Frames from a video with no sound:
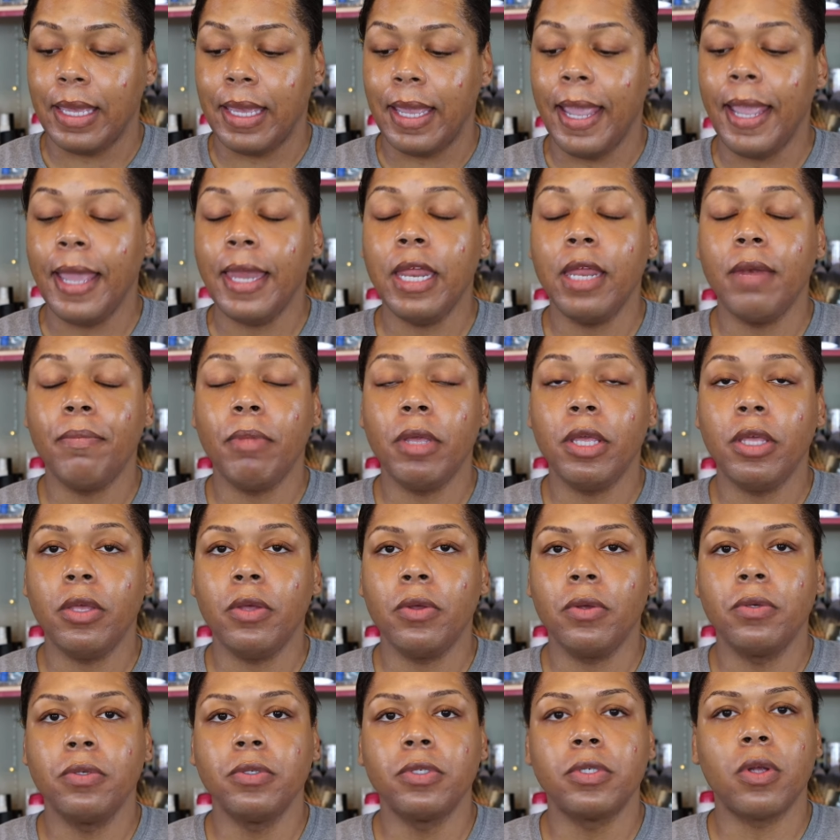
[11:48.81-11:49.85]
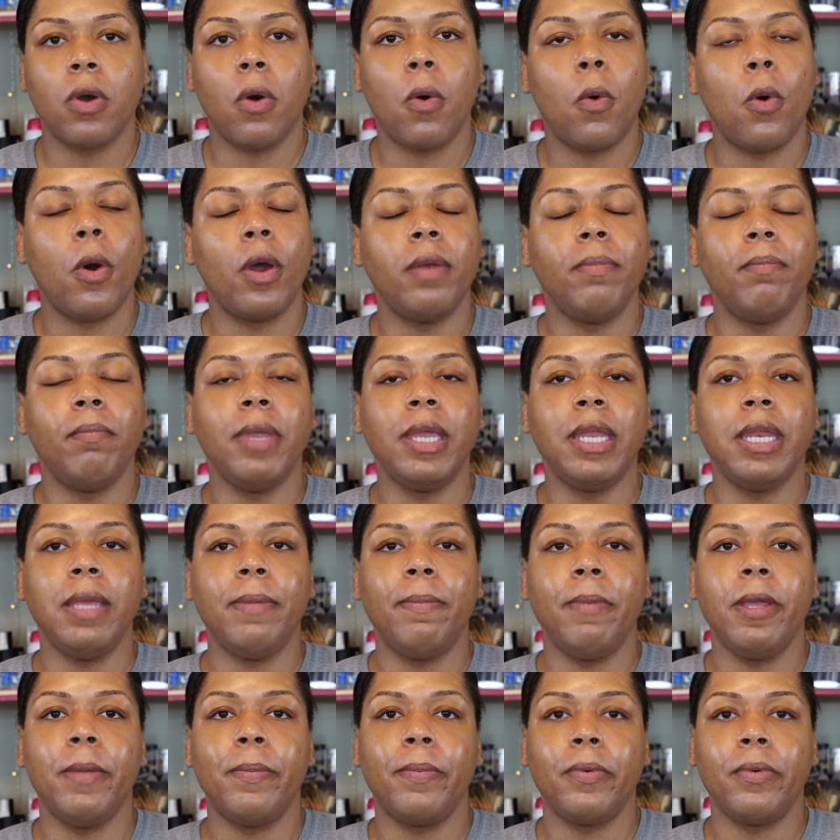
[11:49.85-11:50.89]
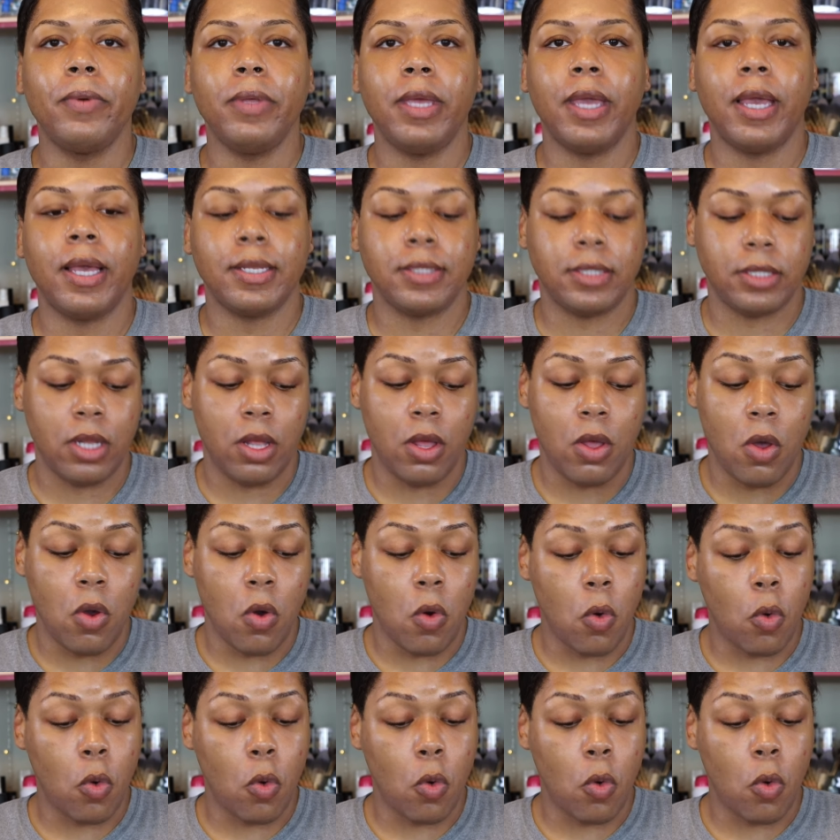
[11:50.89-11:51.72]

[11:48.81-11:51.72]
Can it be used on many people? Yes.